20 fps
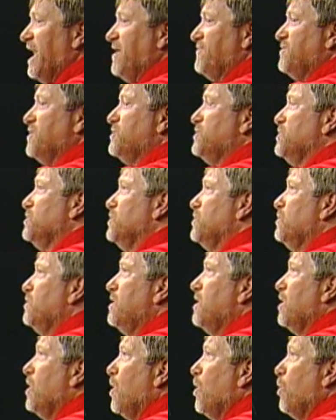to do
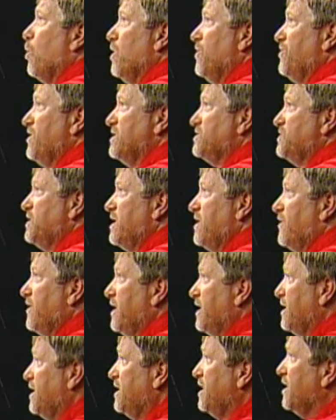with this
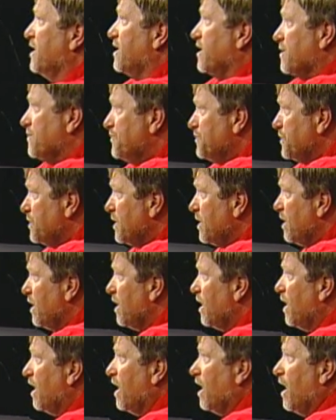area here.
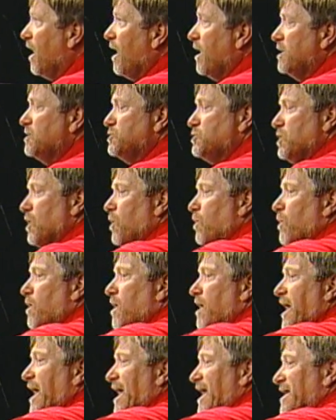So
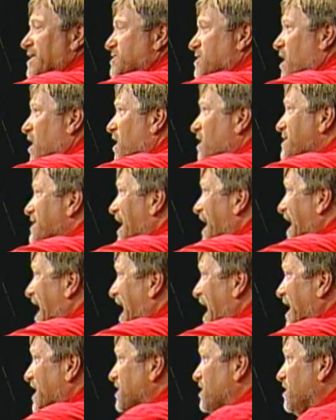it's called
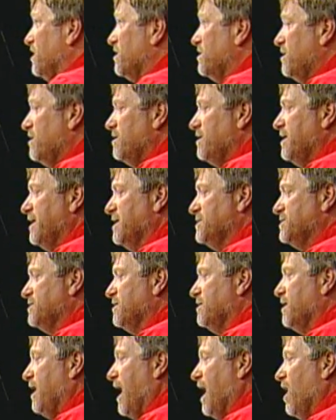diagonal, is
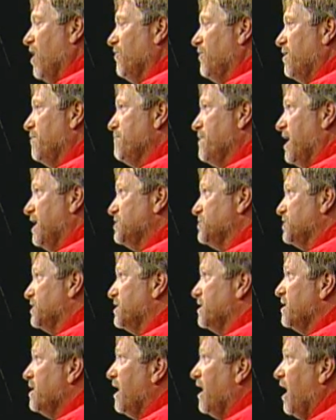how they're
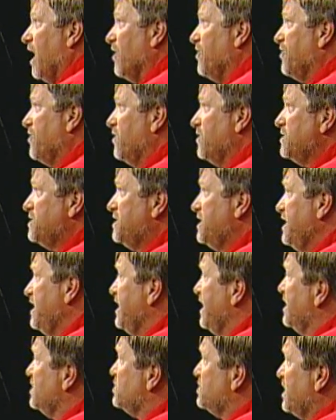measured. A
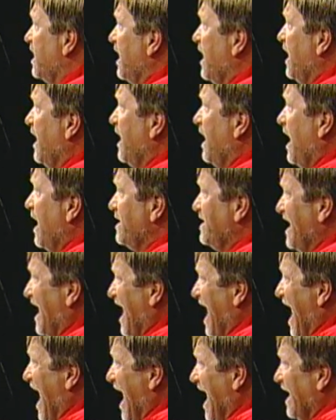13-inch
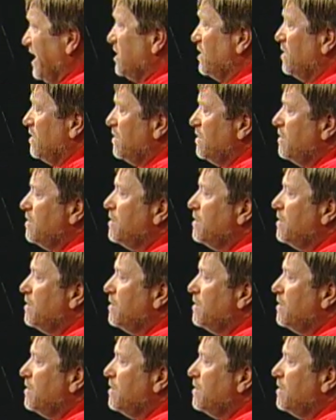diagonal